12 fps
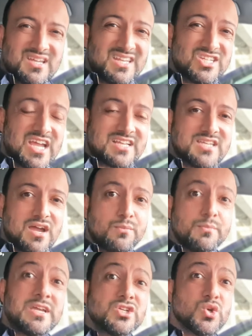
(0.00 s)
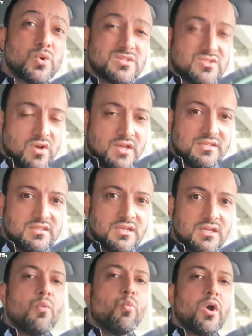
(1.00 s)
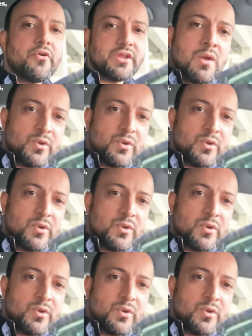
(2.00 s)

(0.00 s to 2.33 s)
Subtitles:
get it checked out, make sure it's not anything worrying.